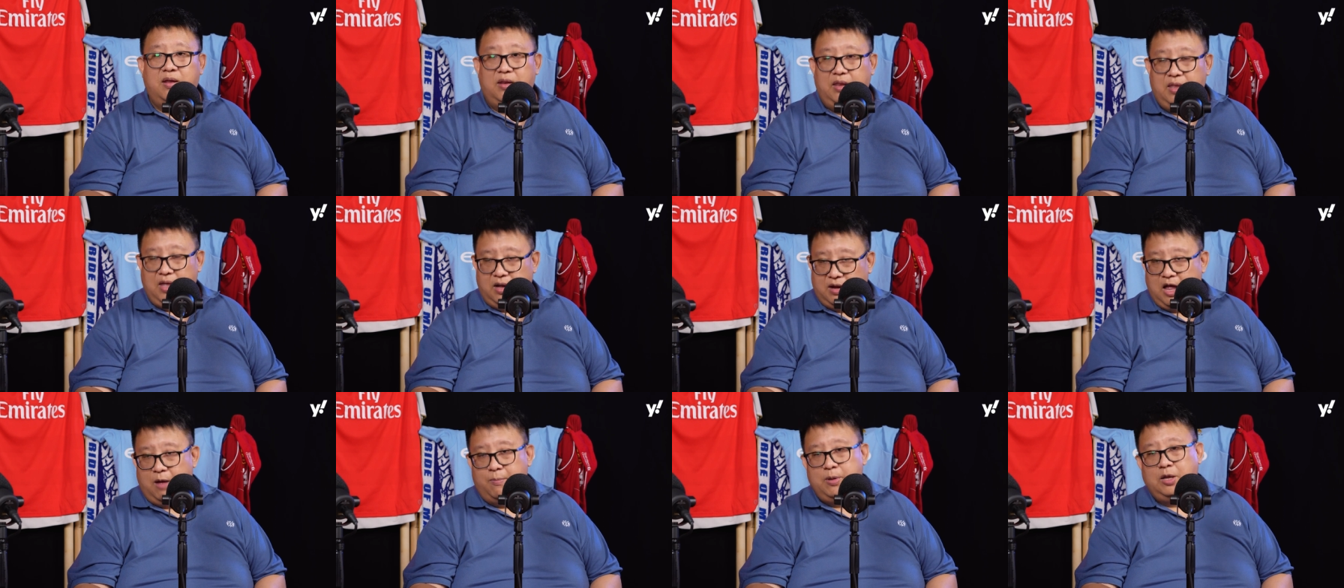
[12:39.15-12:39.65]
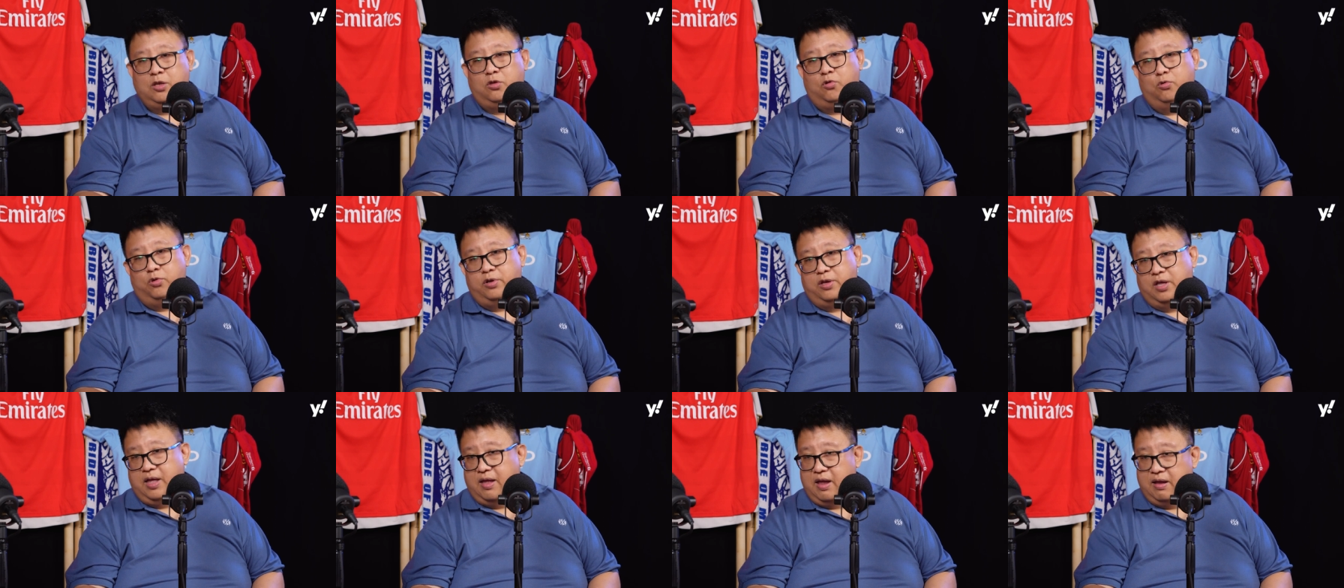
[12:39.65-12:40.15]
they're coming
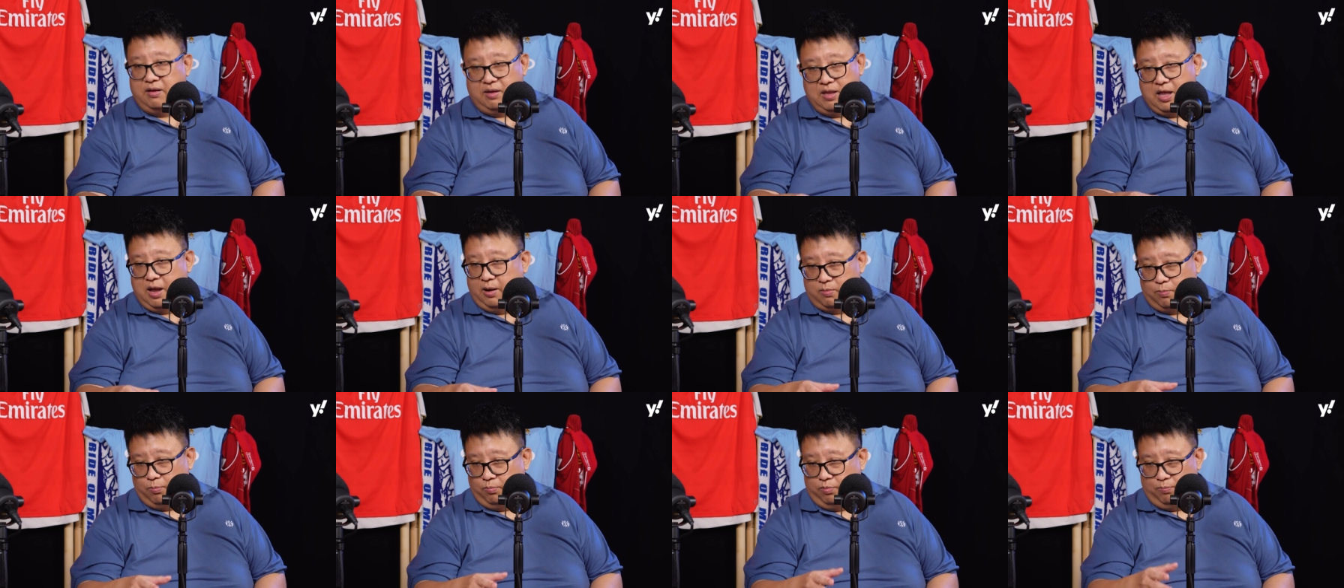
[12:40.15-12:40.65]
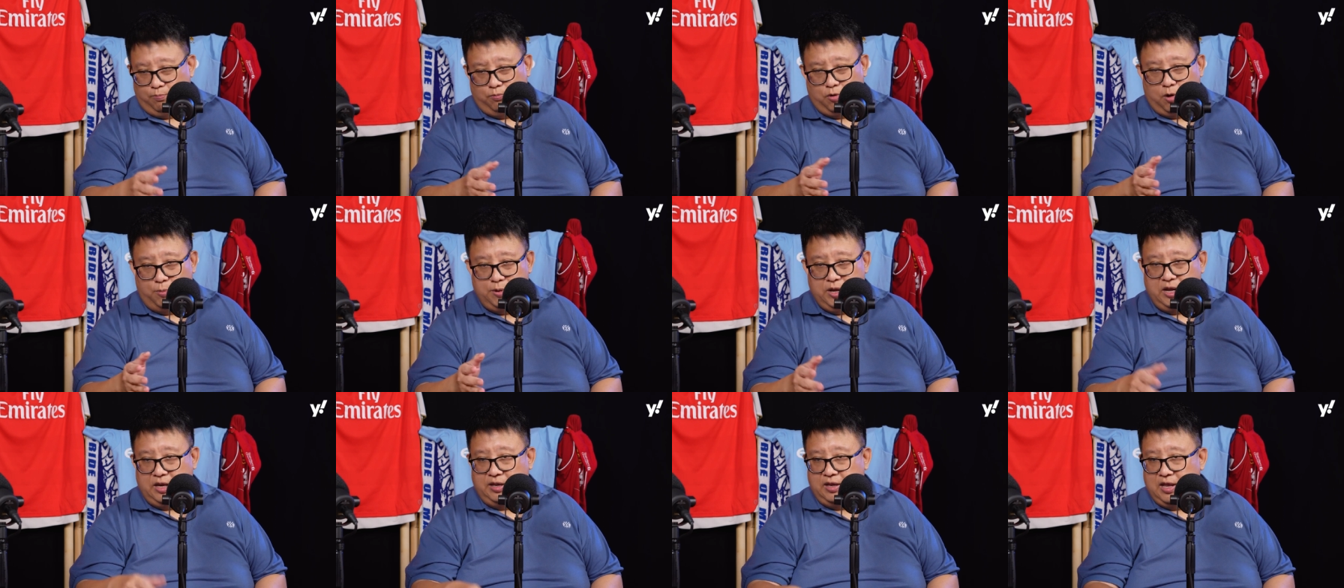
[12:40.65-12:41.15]
to the they are
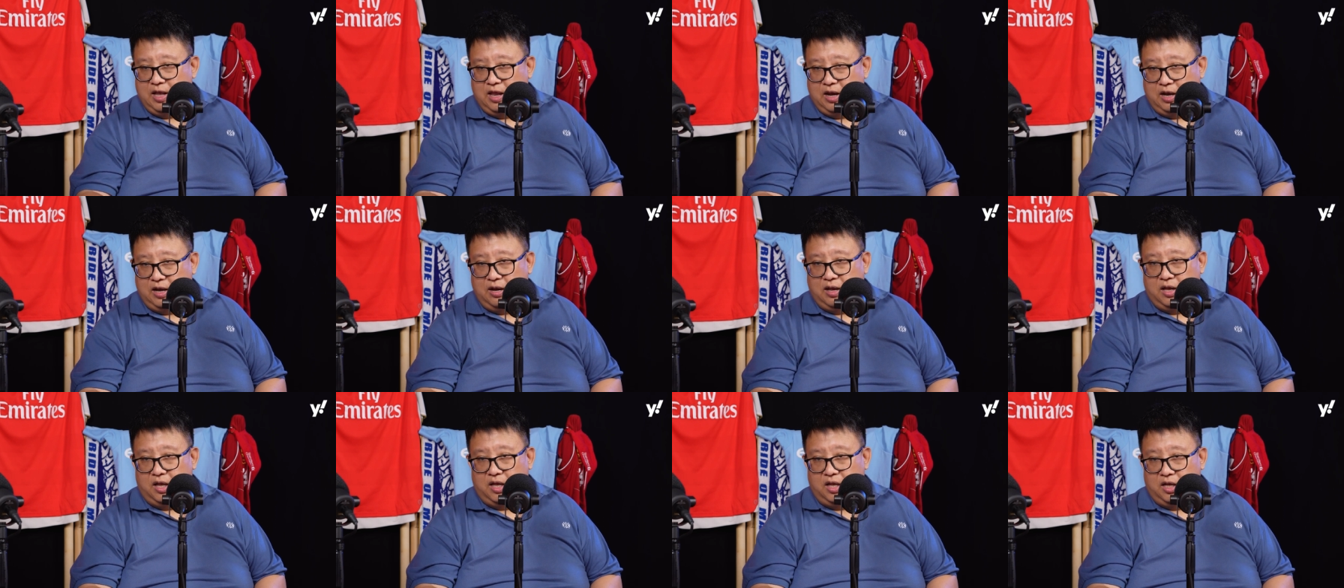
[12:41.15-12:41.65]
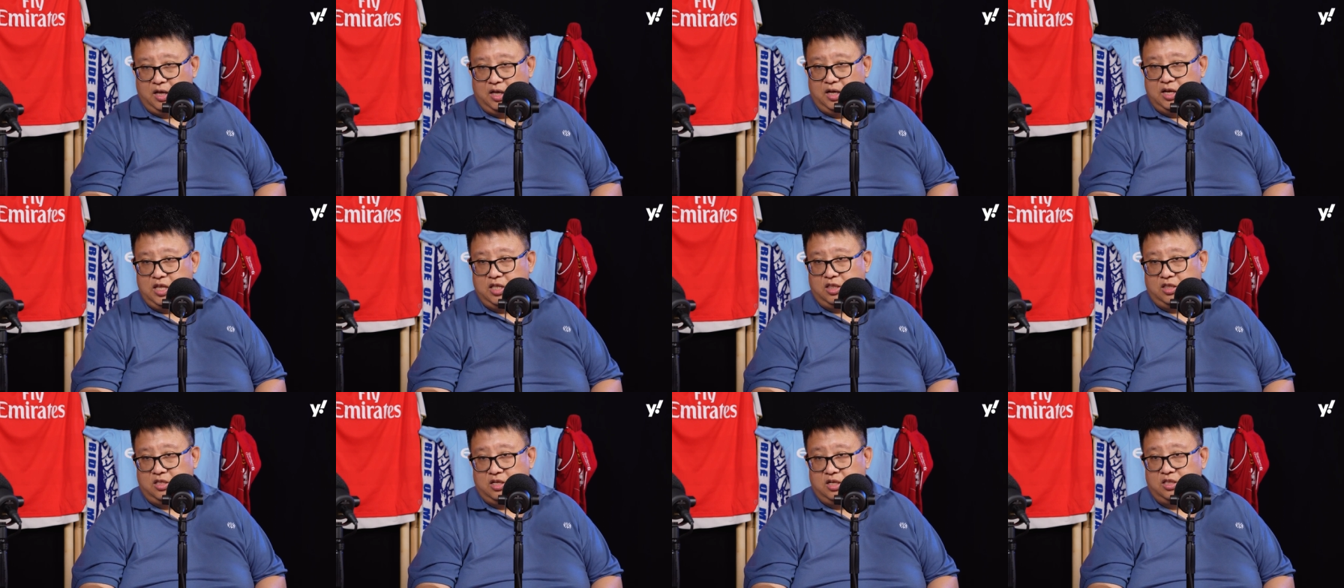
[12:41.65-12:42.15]
probably in their uh,
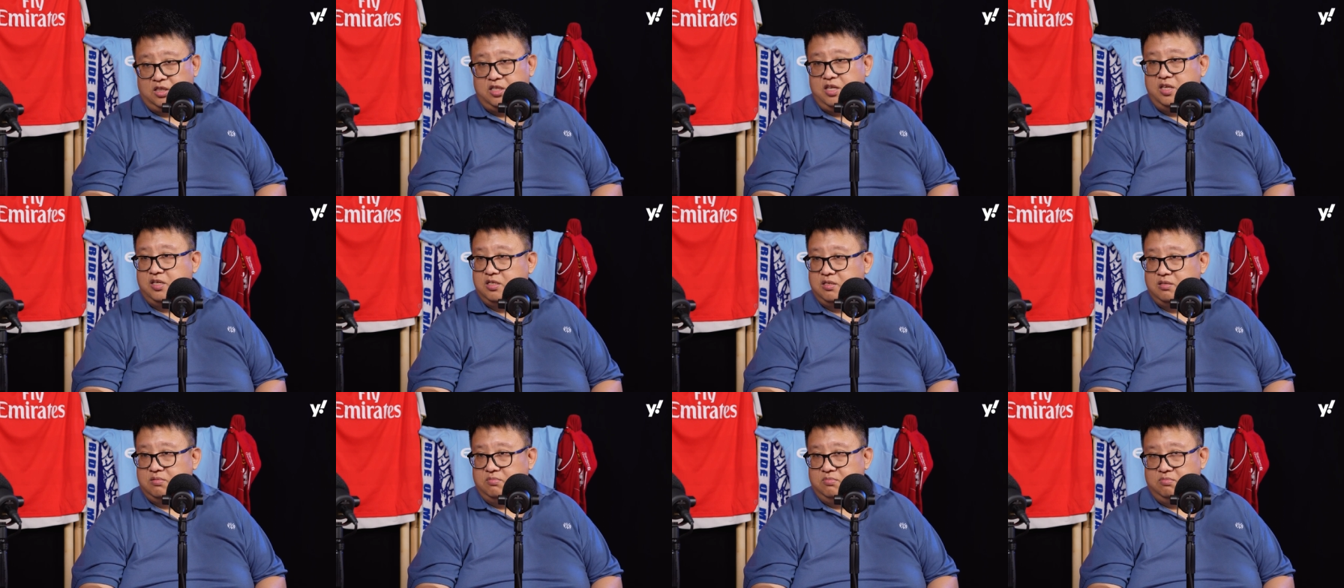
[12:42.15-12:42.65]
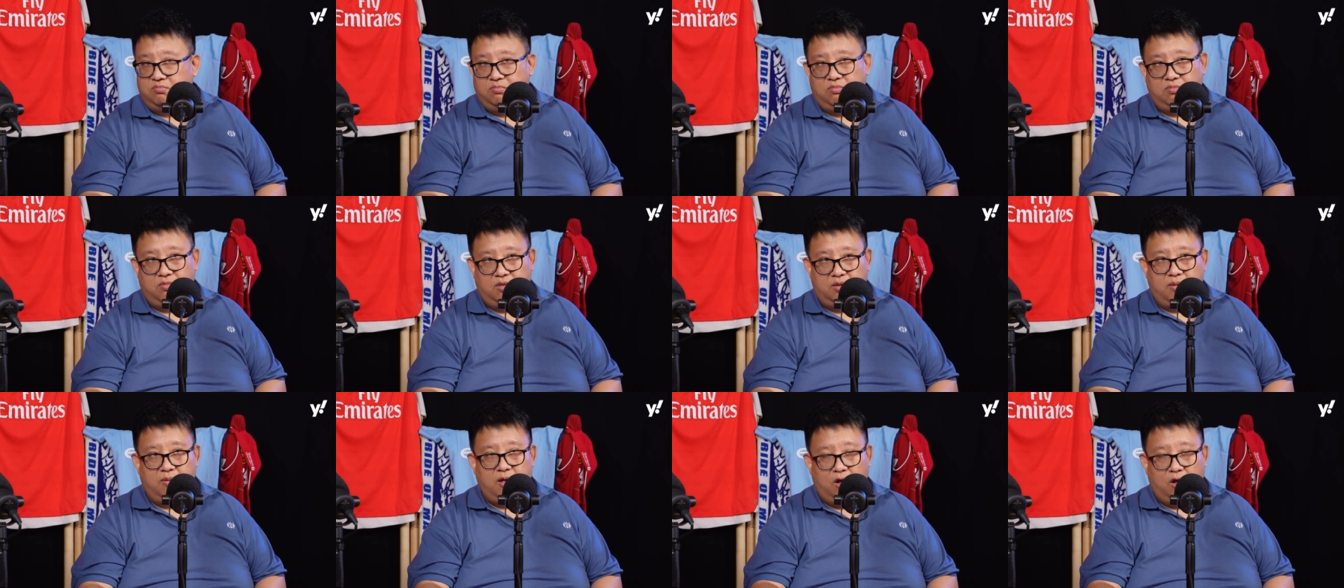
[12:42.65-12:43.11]
early thirties mm.